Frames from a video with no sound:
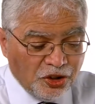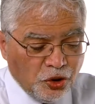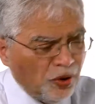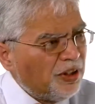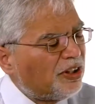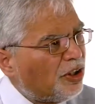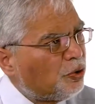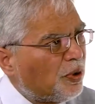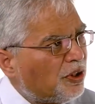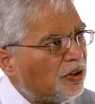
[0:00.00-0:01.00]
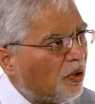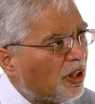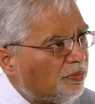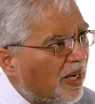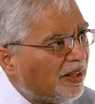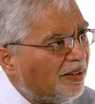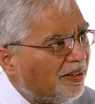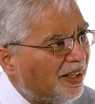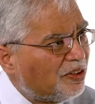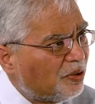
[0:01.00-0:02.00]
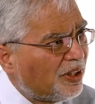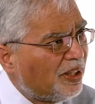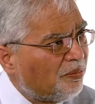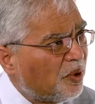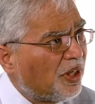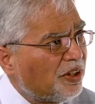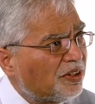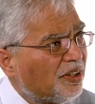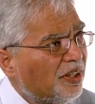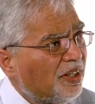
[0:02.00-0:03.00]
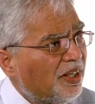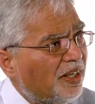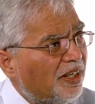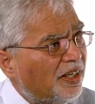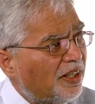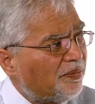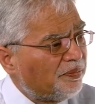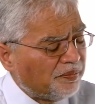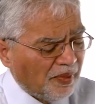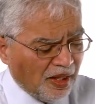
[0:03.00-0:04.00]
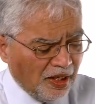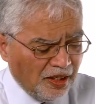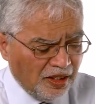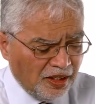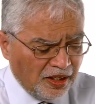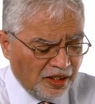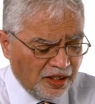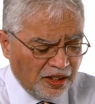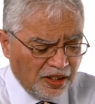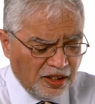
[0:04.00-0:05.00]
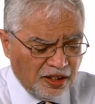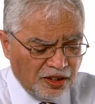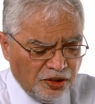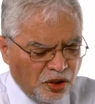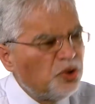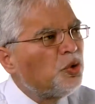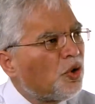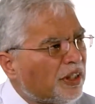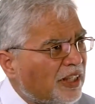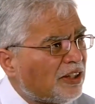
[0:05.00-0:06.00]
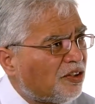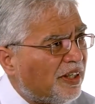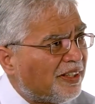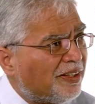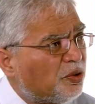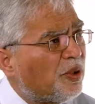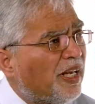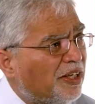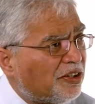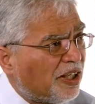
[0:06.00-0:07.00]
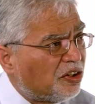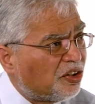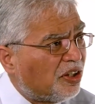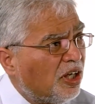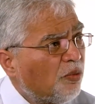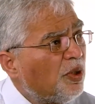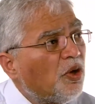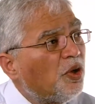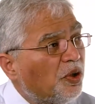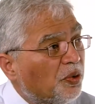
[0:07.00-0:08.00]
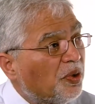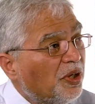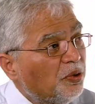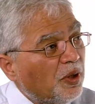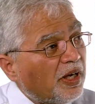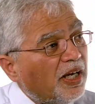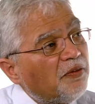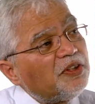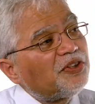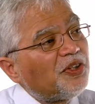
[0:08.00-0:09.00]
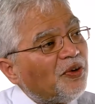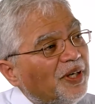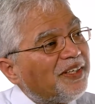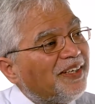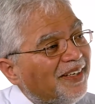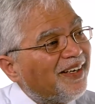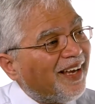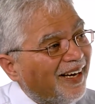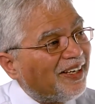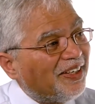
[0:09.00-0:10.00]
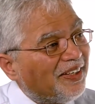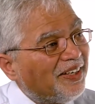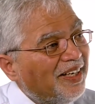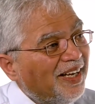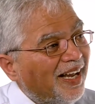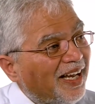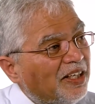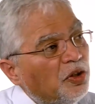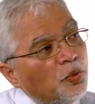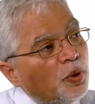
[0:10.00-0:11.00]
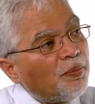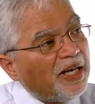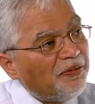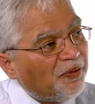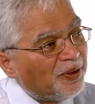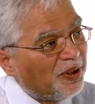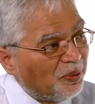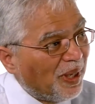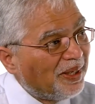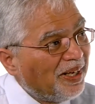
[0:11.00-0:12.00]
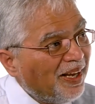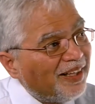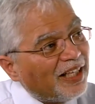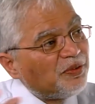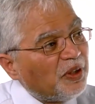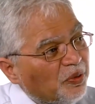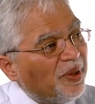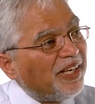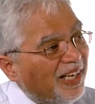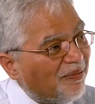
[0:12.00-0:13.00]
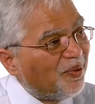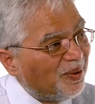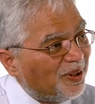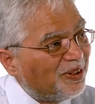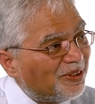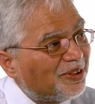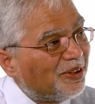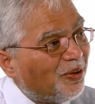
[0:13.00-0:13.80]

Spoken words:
Surely the situation is not as bad as you say, Mukesh. You know, you are exaggerating to gain attention. We know you. You're a kind of histrionic character, and you want money for the UN, and that's why you're making up all these